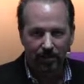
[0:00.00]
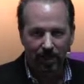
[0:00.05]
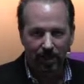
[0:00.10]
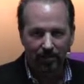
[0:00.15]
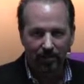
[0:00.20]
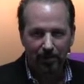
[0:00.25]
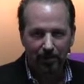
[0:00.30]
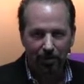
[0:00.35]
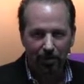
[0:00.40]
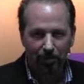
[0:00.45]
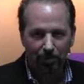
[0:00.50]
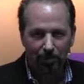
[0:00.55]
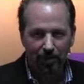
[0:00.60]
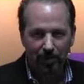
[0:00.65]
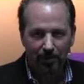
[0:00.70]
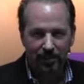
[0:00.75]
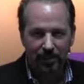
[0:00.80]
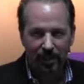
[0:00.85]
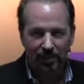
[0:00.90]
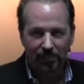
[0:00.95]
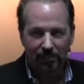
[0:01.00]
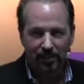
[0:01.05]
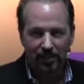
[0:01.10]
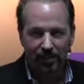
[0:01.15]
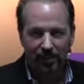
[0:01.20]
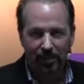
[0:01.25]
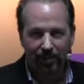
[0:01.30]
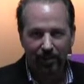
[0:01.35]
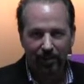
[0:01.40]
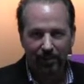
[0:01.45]
dominant O blood type
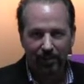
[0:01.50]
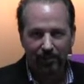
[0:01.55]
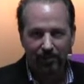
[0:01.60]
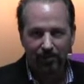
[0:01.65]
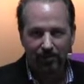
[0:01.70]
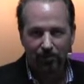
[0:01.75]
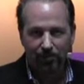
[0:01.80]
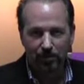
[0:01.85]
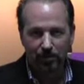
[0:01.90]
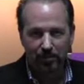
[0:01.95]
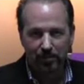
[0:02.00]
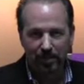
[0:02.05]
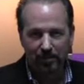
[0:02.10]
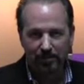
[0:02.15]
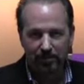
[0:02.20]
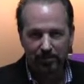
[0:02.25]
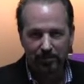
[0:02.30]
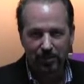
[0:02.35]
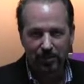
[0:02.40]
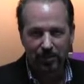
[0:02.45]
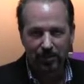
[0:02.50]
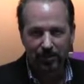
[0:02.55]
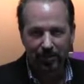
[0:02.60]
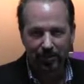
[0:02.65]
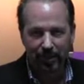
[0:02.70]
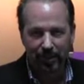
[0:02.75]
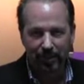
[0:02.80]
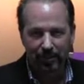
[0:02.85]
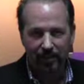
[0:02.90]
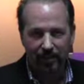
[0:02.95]
carrying a recessive gene of
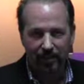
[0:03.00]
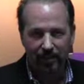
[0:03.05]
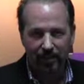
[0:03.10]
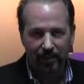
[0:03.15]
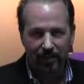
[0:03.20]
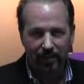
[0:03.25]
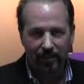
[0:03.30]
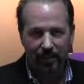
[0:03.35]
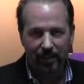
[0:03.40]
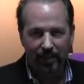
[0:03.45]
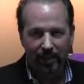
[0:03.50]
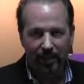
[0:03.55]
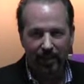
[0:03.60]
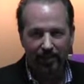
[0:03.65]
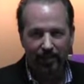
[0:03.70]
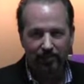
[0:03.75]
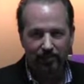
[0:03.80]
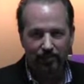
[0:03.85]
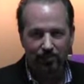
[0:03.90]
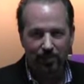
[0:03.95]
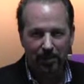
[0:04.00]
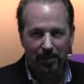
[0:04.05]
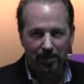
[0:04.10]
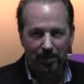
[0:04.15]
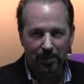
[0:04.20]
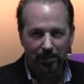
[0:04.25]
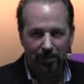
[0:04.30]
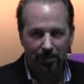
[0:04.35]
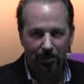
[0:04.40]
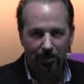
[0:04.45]
A. And Eve is a blood
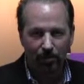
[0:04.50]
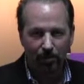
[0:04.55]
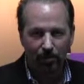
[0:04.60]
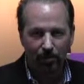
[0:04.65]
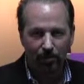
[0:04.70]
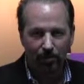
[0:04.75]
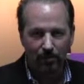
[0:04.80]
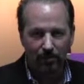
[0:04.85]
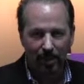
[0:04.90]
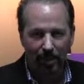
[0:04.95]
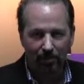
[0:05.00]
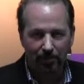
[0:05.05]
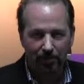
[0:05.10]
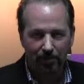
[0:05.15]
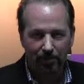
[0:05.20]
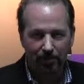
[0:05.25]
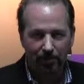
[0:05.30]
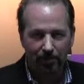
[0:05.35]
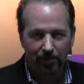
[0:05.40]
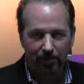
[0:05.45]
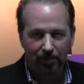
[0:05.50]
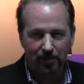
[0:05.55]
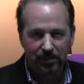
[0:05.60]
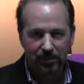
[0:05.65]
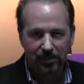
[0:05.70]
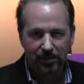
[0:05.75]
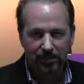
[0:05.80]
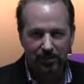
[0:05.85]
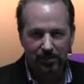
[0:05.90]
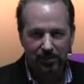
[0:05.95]
type O, dominant, with a
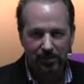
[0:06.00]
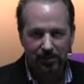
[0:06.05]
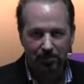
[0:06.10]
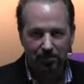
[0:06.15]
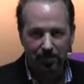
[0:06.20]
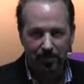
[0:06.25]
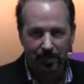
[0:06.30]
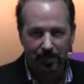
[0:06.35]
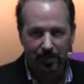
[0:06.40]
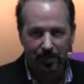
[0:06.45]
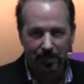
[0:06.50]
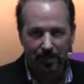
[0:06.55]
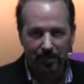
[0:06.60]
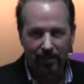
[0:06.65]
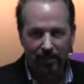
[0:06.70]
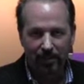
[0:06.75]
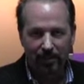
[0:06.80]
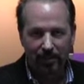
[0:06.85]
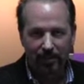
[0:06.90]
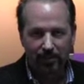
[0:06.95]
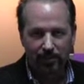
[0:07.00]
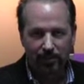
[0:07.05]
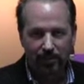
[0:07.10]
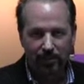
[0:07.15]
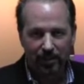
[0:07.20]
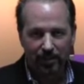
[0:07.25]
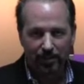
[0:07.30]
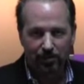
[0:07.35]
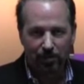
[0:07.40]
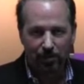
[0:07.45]
recessive gene of B. So
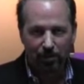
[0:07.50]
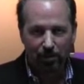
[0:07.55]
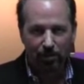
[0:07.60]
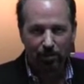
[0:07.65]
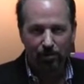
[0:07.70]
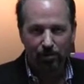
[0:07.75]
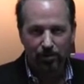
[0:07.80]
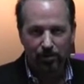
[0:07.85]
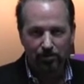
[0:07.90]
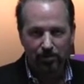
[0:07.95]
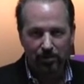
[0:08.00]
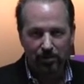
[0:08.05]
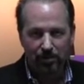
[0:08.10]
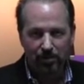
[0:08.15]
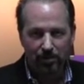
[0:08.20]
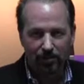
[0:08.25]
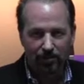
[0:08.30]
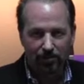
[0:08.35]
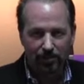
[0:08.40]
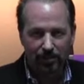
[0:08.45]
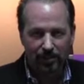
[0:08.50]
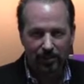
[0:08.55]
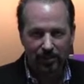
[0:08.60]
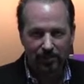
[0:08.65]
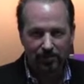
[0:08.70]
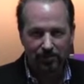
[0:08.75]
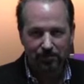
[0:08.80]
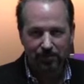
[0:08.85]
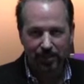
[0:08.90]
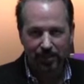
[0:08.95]
you got 2 O's with the little
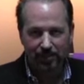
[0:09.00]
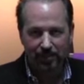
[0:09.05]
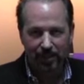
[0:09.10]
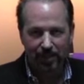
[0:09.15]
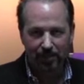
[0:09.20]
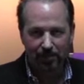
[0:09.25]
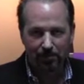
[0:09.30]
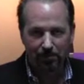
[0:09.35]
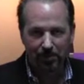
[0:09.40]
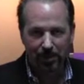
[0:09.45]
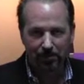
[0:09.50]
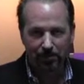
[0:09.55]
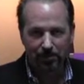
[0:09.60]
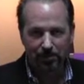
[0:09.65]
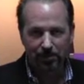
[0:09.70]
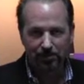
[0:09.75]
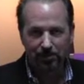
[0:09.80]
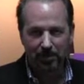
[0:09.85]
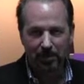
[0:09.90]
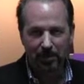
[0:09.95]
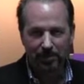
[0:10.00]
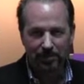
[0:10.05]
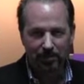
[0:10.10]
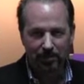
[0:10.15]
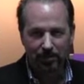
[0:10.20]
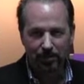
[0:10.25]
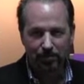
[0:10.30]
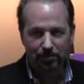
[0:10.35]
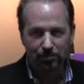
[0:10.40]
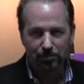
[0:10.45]
recessive genes A and B, which means
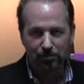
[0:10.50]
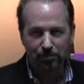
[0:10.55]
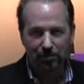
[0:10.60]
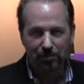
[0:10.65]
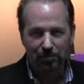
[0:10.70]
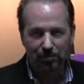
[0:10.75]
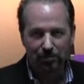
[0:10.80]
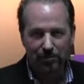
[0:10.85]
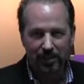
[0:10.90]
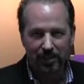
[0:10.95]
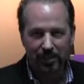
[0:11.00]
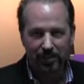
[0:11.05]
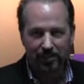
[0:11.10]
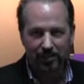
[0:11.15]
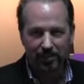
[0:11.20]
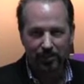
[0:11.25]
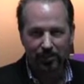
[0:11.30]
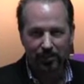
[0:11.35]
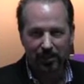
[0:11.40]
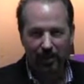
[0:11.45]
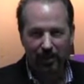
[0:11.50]
that those 2 people together can